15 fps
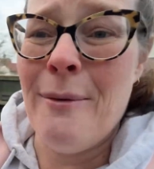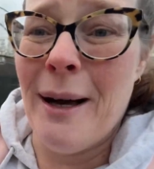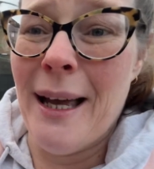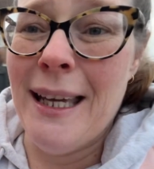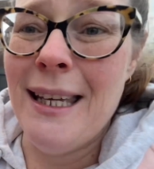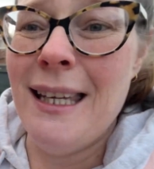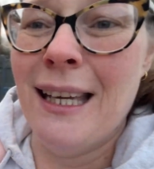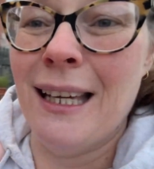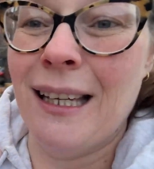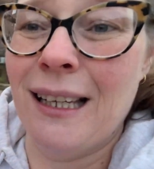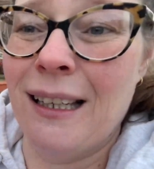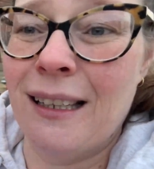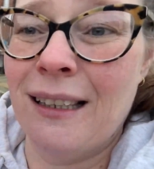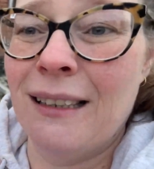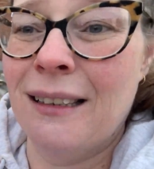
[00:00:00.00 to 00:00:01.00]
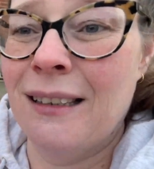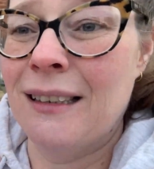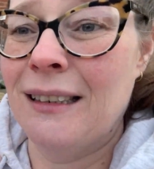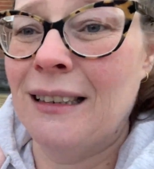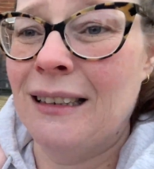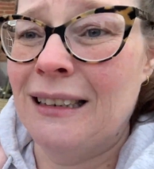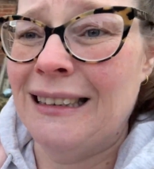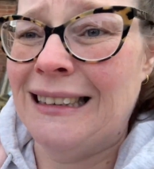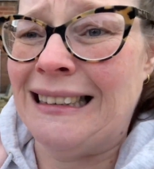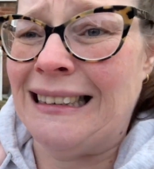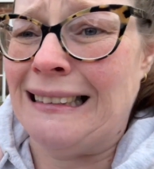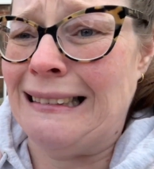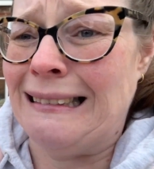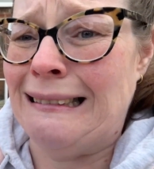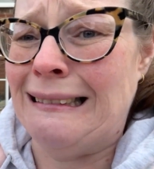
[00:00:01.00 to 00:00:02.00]
way,
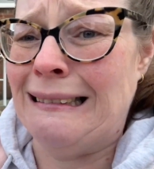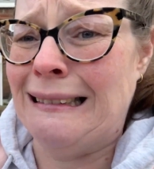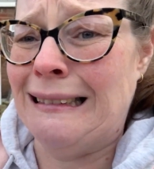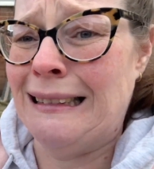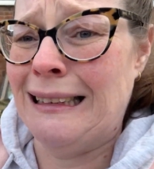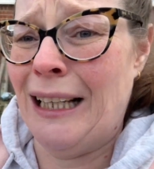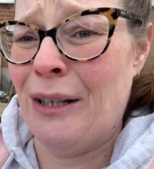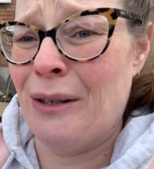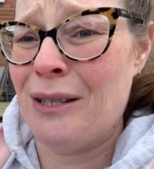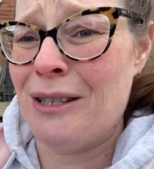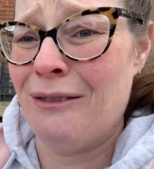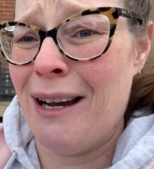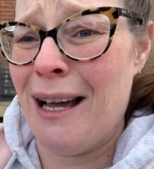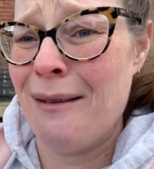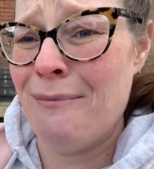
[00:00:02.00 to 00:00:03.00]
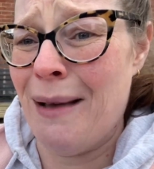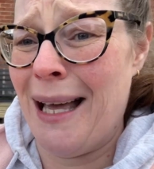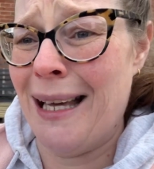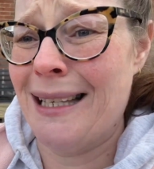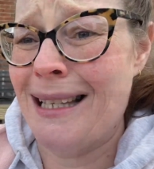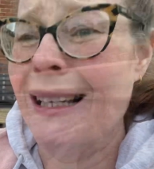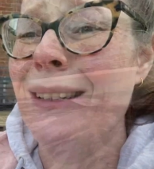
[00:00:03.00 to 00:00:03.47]
Ooh, it looks a right mess.